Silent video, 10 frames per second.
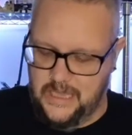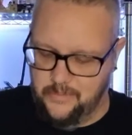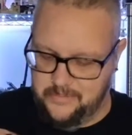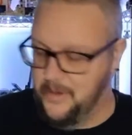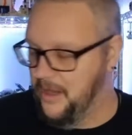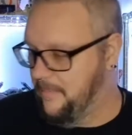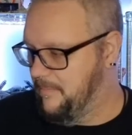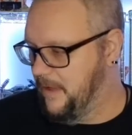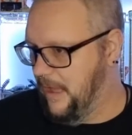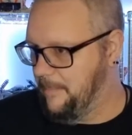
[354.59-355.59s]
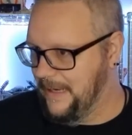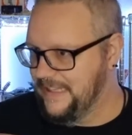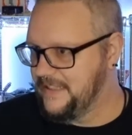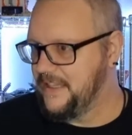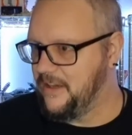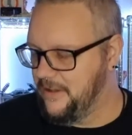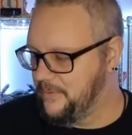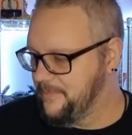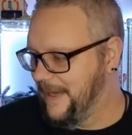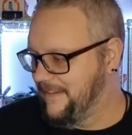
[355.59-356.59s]
with my blade style that
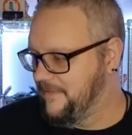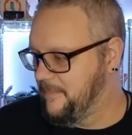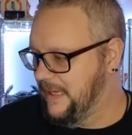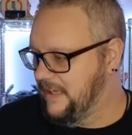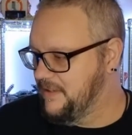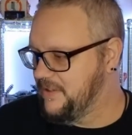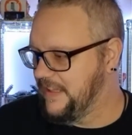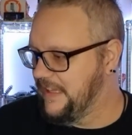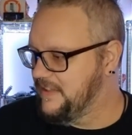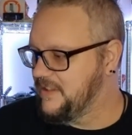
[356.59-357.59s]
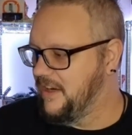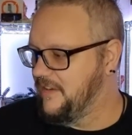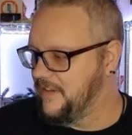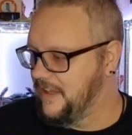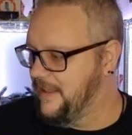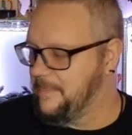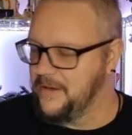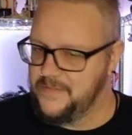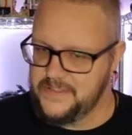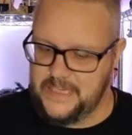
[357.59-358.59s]
was made for me, so that it's kind of like they're
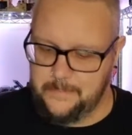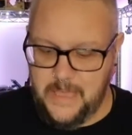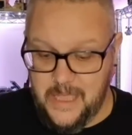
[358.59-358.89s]
both the same.